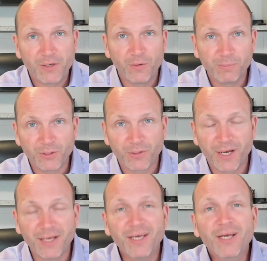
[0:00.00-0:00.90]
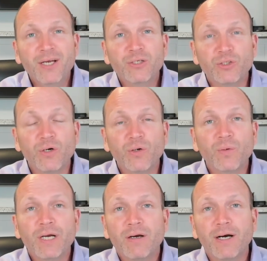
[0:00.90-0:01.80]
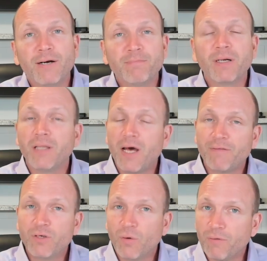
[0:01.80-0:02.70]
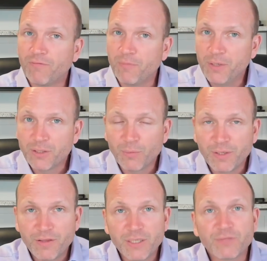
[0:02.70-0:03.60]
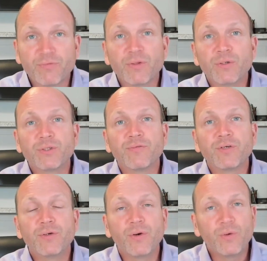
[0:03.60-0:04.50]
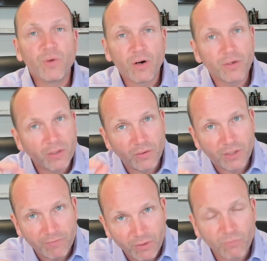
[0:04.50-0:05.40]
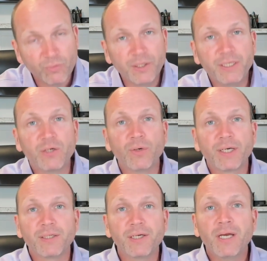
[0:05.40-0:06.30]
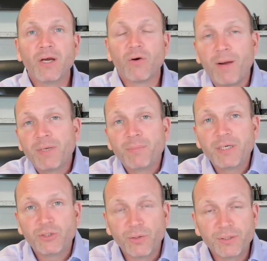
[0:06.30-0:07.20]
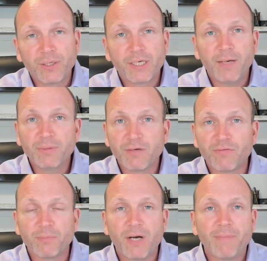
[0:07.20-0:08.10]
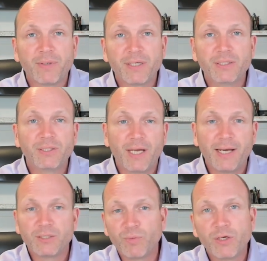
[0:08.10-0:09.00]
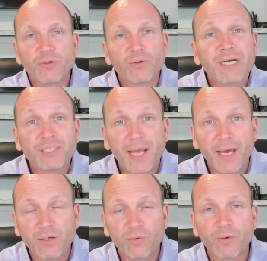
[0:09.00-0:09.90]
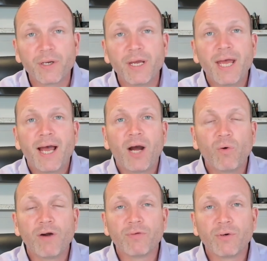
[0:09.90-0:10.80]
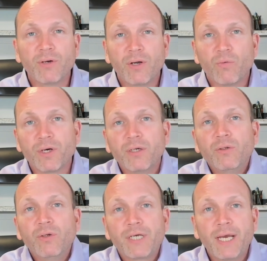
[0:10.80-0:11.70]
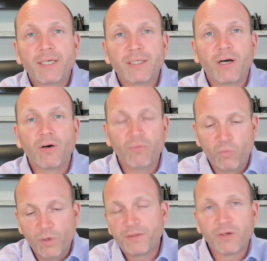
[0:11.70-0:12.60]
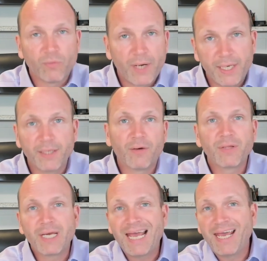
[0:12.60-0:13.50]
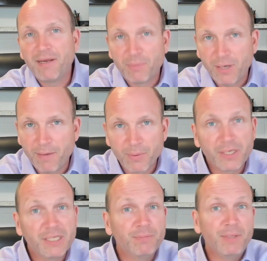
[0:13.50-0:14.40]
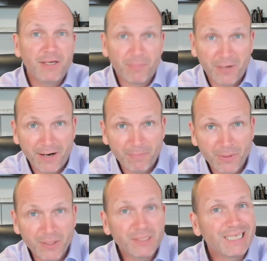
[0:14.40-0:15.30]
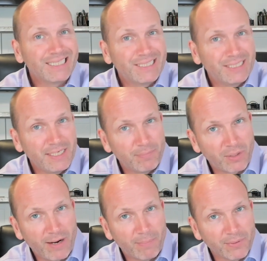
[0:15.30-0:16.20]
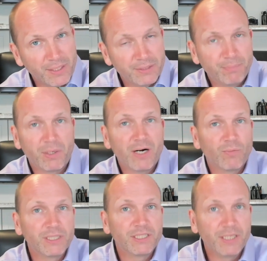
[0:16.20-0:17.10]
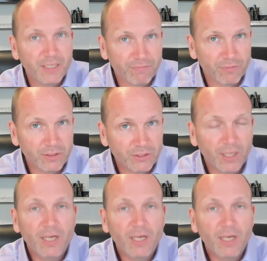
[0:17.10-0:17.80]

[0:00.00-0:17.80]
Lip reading: homes, okay? So a lot of you are familiar with this. For those of you who aren't, I'll cover it really quickly. I'm going to be showing you a couple different properties as we go through each category. However, we're going to look at what they're rated. Are they A properties, B properties, C properties? Brock, what's the difference?